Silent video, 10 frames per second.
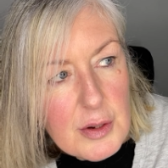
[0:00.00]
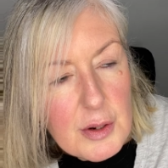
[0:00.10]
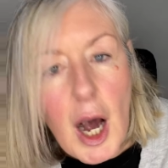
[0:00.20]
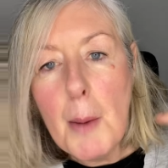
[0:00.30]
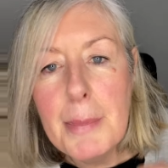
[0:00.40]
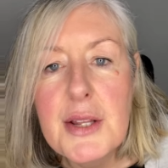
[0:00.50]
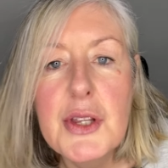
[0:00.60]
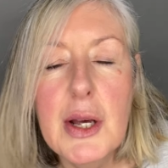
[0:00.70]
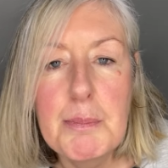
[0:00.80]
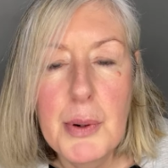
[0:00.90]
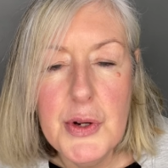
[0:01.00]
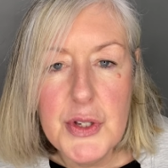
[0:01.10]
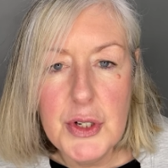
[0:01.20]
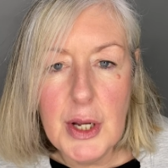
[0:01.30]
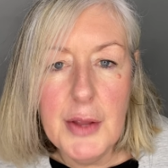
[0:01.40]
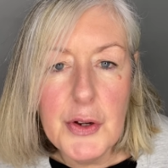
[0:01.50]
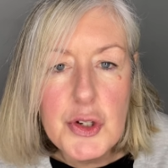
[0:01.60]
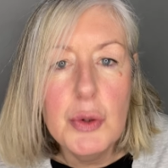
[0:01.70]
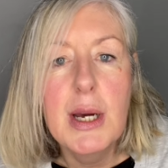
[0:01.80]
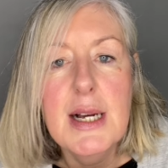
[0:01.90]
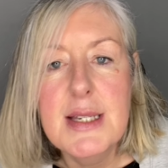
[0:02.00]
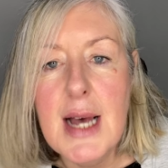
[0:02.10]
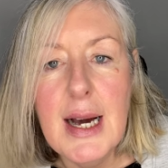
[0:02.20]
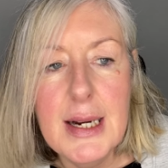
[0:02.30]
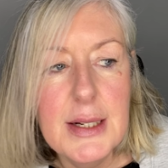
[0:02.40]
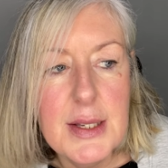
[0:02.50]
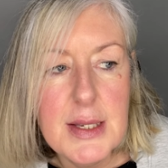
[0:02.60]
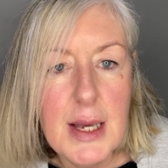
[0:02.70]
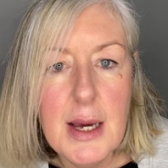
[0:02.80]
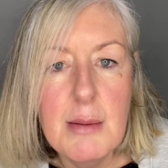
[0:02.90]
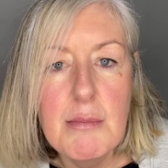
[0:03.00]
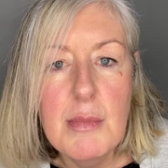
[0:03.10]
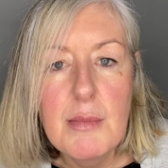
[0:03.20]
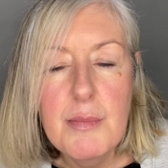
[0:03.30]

copied that person and they're doing exactly the same.